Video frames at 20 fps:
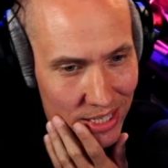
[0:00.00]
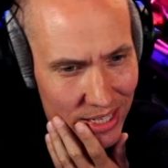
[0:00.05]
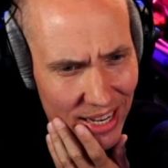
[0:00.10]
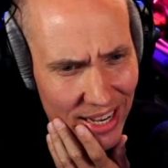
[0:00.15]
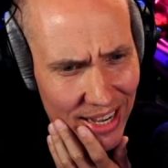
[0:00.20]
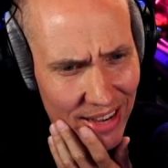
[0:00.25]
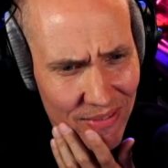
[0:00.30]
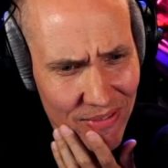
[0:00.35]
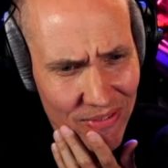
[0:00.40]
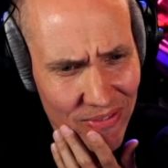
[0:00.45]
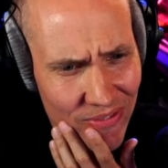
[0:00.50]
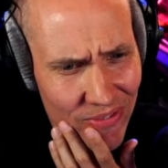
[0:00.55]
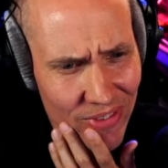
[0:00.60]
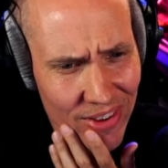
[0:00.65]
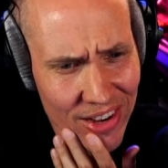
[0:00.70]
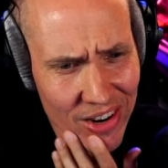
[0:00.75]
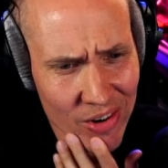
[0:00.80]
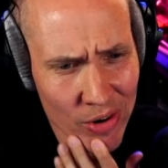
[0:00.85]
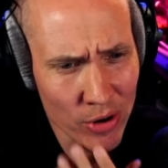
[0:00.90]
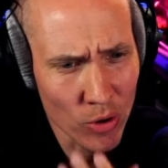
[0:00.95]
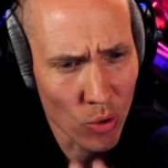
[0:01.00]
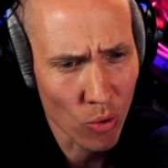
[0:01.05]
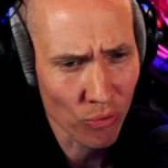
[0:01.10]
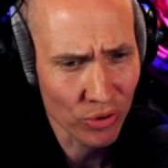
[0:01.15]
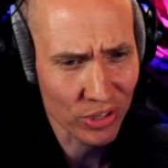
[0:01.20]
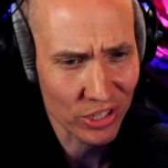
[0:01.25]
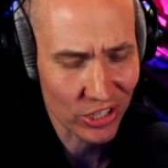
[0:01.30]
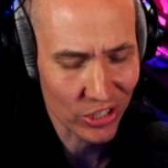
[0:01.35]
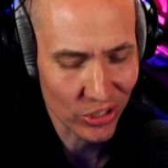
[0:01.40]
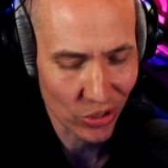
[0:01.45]
I very
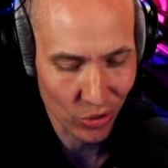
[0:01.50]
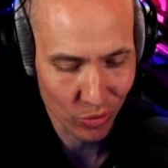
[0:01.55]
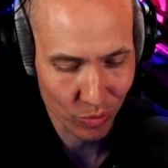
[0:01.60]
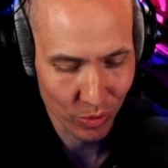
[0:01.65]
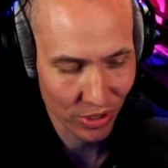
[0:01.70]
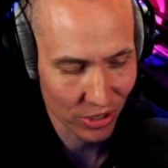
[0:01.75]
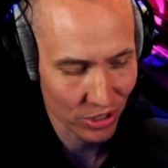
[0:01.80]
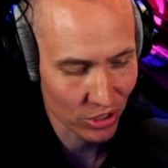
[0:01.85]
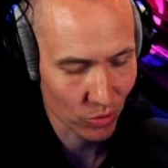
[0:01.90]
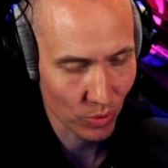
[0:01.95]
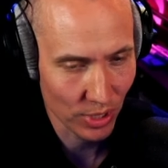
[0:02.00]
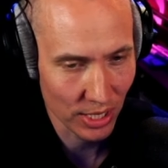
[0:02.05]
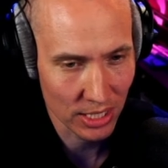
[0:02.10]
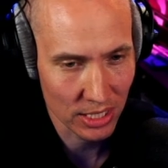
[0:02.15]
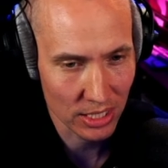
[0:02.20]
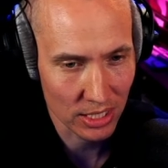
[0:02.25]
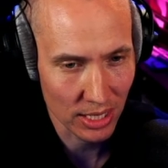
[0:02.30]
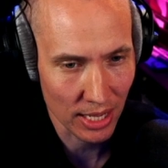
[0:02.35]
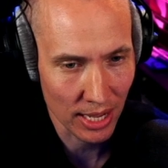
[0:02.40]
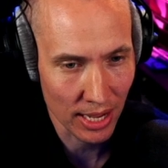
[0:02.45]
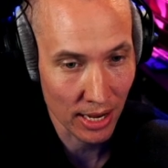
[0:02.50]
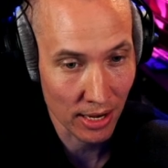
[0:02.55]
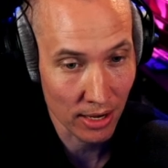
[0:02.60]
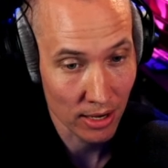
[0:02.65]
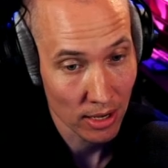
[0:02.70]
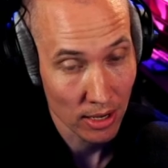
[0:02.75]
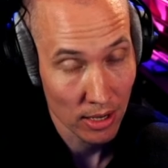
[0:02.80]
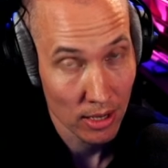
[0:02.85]
often start with the strings, and